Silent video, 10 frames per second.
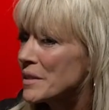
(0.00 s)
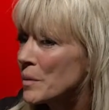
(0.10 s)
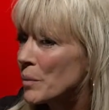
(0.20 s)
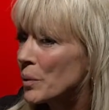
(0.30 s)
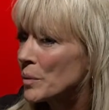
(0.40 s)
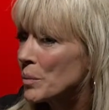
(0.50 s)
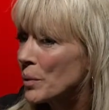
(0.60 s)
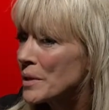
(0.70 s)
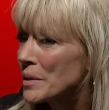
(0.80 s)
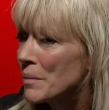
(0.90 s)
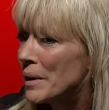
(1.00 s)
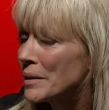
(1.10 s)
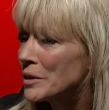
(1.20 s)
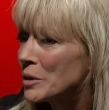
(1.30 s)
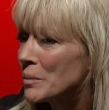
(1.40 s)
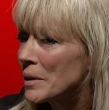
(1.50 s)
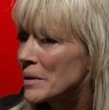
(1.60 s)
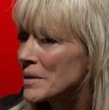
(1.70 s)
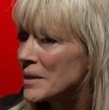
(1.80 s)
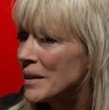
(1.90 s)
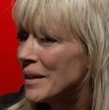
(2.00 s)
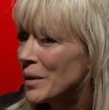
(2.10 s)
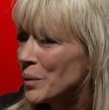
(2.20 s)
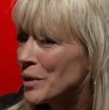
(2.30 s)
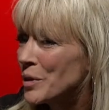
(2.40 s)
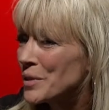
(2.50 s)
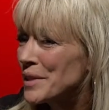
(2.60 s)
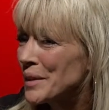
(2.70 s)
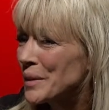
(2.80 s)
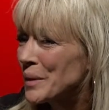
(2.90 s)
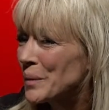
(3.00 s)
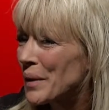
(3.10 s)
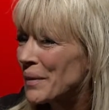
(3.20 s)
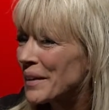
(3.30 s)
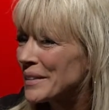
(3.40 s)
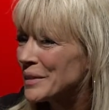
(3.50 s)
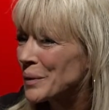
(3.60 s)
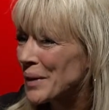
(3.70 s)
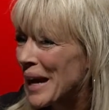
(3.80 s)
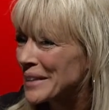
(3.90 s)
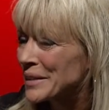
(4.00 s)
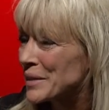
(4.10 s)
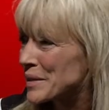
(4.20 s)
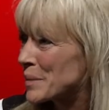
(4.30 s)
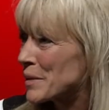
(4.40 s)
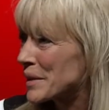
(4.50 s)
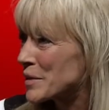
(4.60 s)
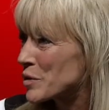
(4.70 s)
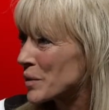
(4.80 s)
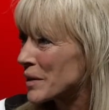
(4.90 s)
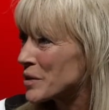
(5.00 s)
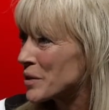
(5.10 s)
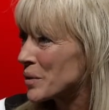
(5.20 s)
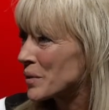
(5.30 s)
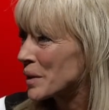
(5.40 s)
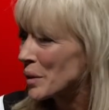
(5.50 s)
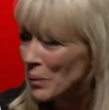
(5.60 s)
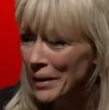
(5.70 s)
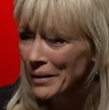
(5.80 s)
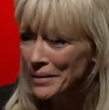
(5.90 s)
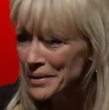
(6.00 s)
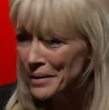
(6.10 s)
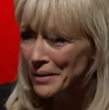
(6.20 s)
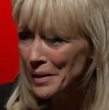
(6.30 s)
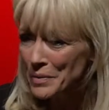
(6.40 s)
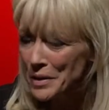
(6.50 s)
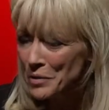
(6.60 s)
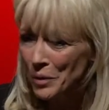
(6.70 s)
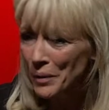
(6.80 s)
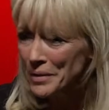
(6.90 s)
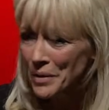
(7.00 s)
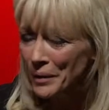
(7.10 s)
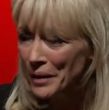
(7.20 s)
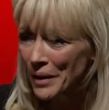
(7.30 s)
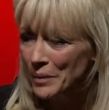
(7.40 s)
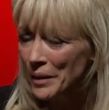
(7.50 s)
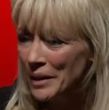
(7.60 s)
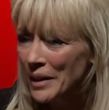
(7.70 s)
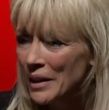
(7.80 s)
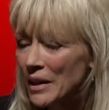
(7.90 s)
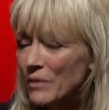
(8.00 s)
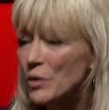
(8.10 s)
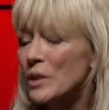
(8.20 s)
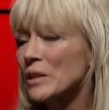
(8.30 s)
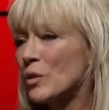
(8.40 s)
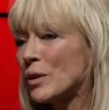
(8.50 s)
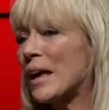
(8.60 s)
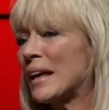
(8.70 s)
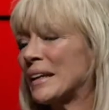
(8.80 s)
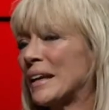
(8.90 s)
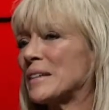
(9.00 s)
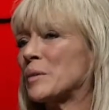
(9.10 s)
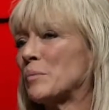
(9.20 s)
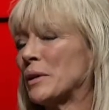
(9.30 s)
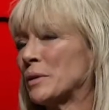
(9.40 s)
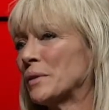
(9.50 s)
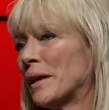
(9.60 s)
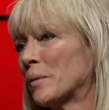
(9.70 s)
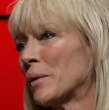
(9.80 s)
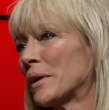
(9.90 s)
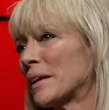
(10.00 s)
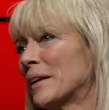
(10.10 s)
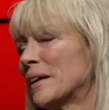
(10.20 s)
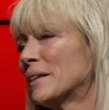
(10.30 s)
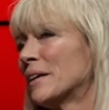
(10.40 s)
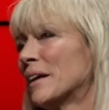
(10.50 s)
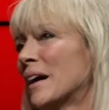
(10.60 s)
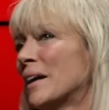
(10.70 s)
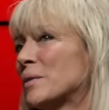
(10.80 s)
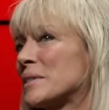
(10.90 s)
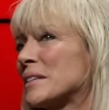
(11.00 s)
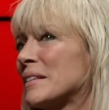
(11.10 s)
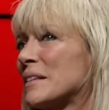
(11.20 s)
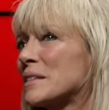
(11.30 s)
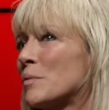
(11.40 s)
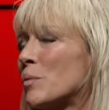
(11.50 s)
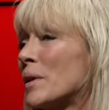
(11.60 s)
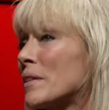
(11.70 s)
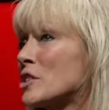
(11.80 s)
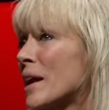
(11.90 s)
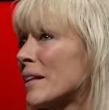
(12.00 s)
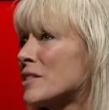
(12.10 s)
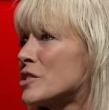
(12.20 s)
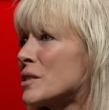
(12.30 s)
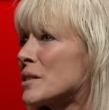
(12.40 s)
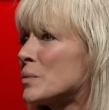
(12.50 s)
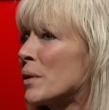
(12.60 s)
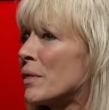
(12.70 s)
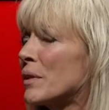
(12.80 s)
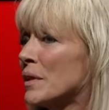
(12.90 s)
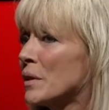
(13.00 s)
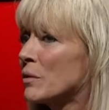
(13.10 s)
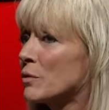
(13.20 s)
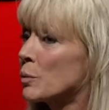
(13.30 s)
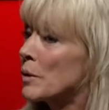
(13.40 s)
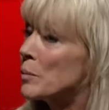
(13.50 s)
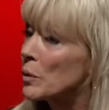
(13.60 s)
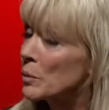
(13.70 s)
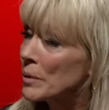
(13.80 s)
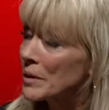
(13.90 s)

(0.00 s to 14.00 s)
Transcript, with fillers: an important point to make too, because when you're dealing with it and you're reacting to some of the construction, you're thinking, why are they tearing up Central? What's going on? But yeah. if you can look at it as a bigger network, and I, I always think that some one of the challenges with for people